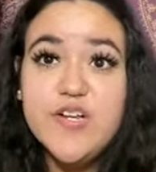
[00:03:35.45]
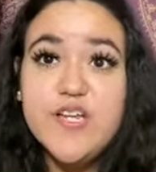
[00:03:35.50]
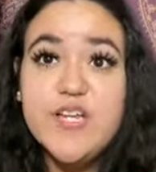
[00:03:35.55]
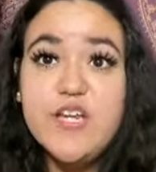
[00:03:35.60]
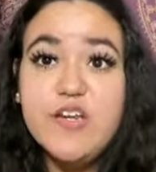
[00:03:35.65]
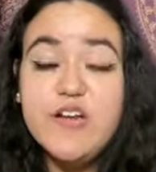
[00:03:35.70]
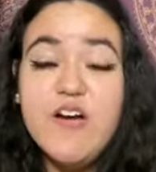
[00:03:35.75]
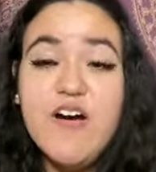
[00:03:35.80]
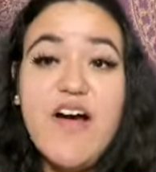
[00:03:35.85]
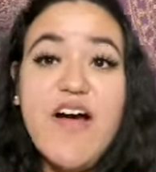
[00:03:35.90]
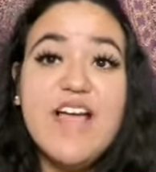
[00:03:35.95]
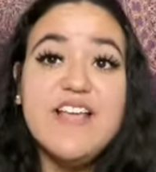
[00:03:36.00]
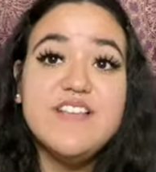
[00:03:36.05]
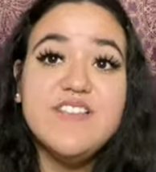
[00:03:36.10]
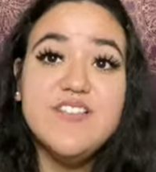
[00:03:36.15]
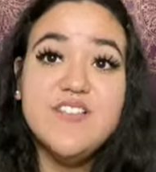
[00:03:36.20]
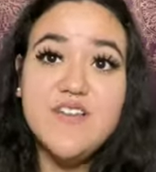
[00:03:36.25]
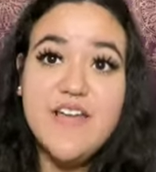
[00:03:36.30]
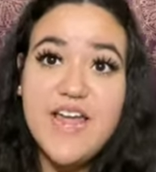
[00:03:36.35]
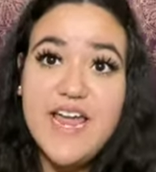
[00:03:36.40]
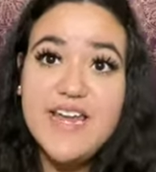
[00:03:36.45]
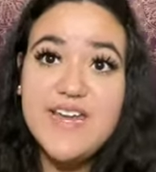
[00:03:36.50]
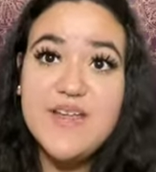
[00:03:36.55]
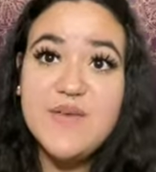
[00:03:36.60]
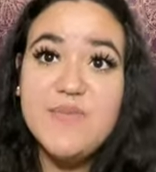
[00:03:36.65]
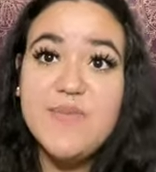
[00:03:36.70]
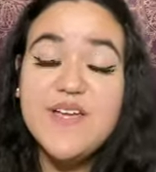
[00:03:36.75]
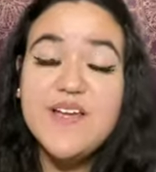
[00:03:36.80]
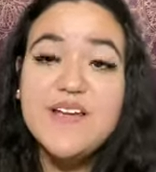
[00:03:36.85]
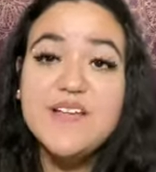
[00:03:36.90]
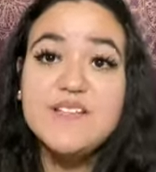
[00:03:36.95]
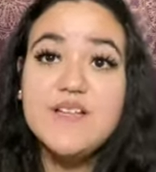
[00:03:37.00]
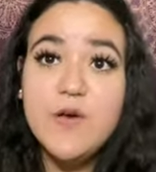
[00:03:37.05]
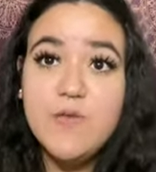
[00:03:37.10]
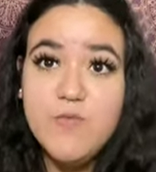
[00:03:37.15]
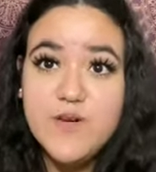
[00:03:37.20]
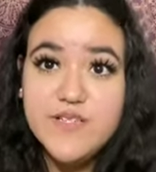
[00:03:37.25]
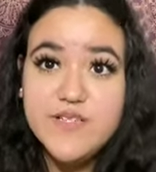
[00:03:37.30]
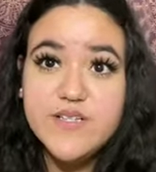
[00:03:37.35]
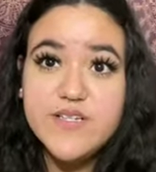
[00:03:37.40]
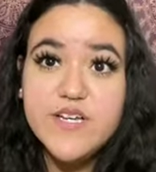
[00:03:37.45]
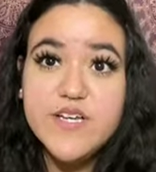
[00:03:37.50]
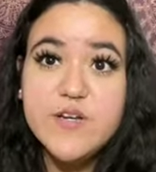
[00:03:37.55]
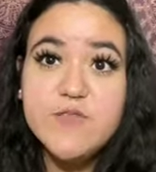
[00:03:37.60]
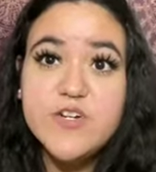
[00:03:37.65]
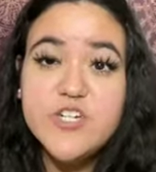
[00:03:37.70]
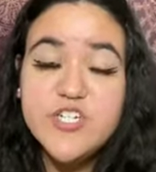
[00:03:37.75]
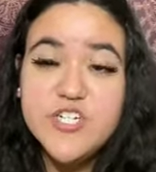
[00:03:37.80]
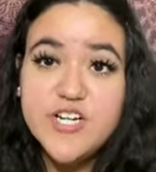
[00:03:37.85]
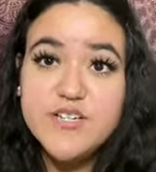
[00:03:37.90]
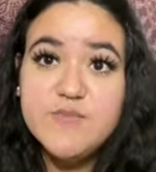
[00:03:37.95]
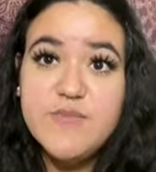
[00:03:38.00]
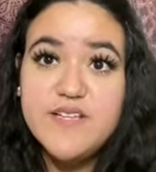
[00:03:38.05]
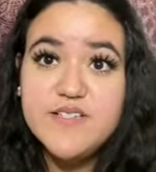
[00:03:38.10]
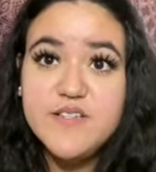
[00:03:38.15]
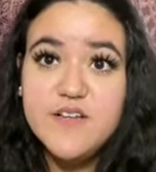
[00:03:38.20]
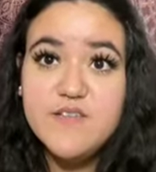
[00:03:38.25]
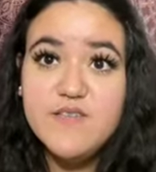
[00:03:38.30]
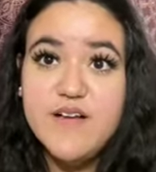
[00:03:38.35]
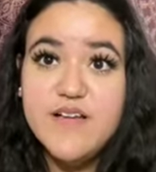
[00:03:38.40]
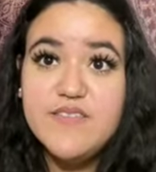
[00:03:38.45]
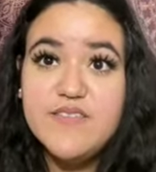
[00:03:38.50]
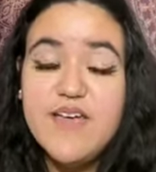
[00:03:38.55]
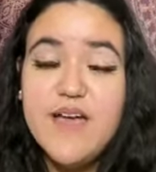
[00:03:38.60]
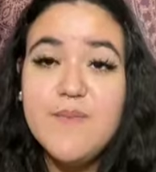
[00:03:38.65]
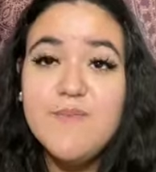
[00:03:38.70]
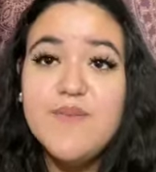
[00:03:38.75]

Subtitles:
I still ate it because I wasn't going to restrict myself like that,